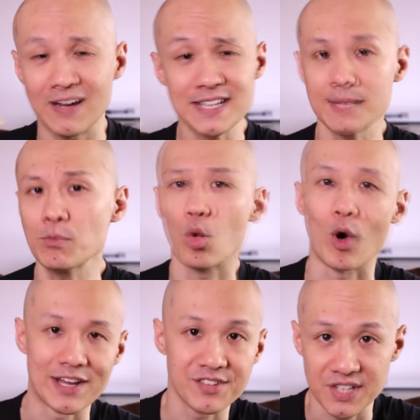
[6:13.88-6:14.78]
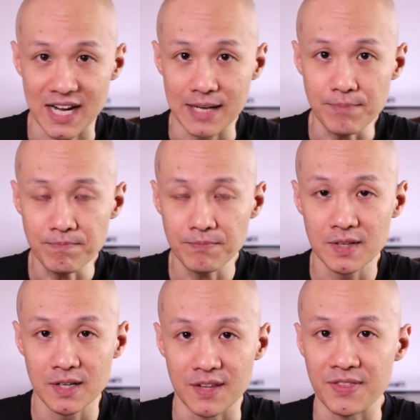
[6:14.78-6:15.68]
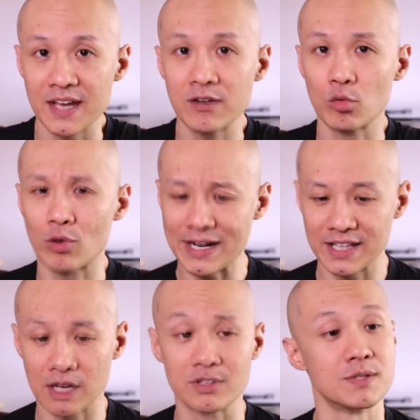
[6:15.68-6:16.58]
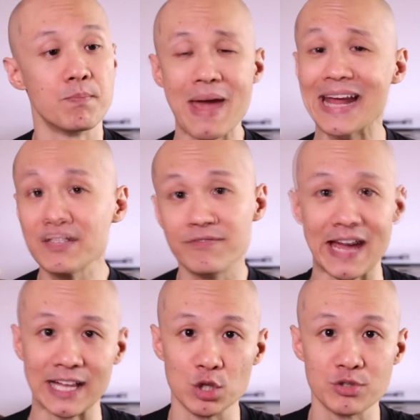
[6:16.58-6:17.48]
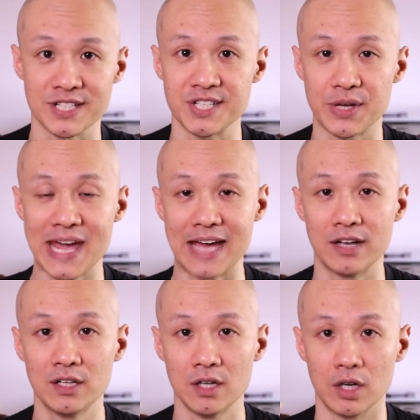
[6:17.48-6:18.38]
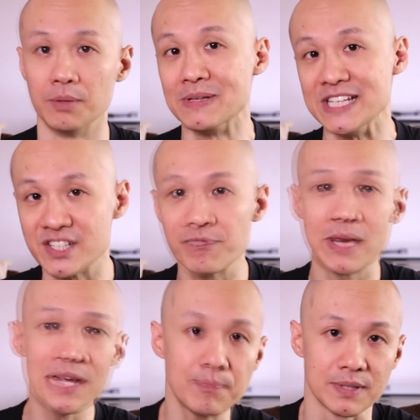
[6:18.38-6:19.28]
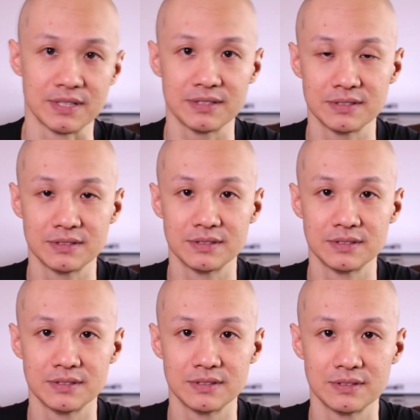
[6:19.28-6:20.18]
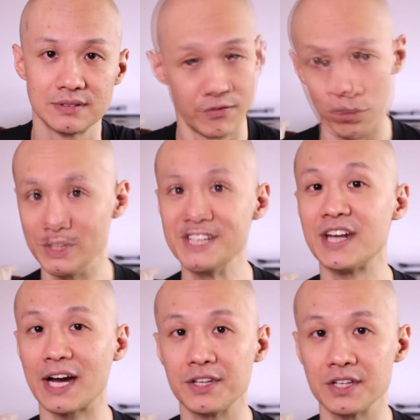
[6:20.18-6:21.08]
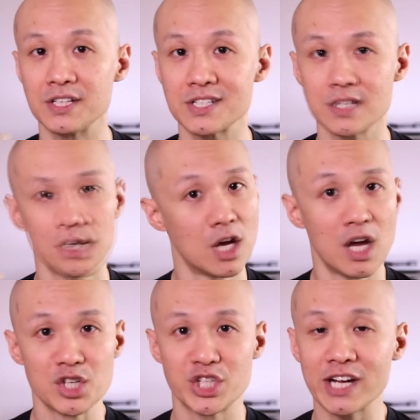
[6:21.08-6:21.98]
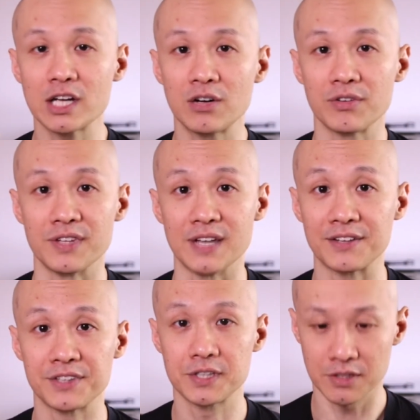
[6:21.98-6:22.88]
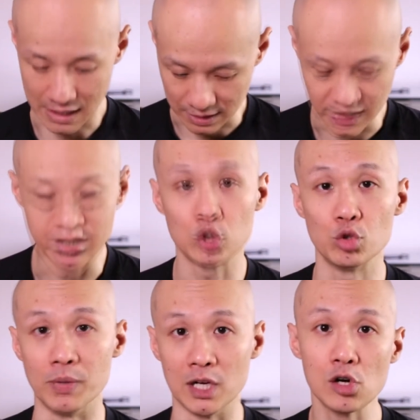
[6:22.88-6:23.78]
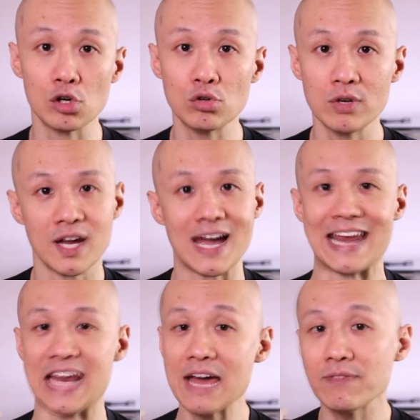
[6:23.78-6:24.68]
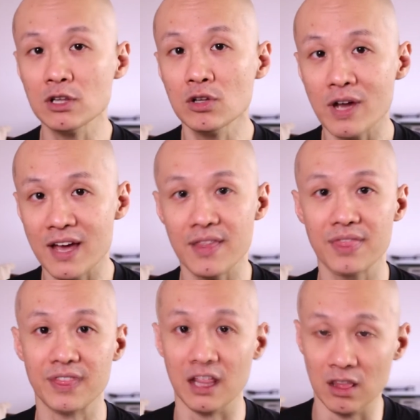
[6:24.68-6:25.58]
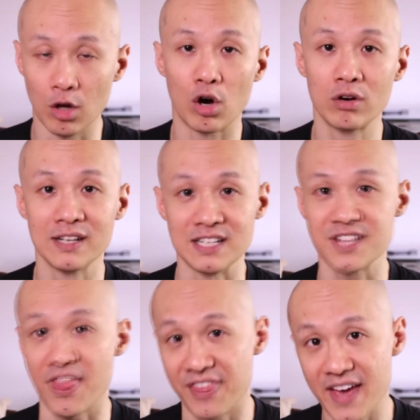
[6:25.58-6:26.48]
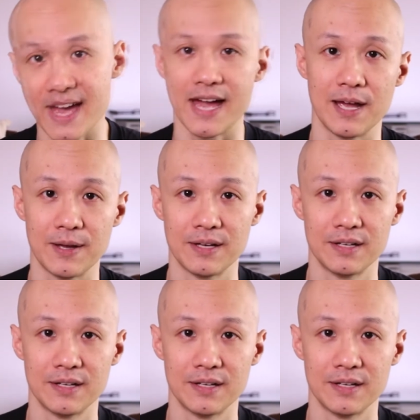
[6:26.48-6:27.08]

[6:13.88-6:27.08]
find some quiet time and then write down as many values as you can on a piece of paper. If you need ideas, check out the article I'll link to below and have a look at the long list there.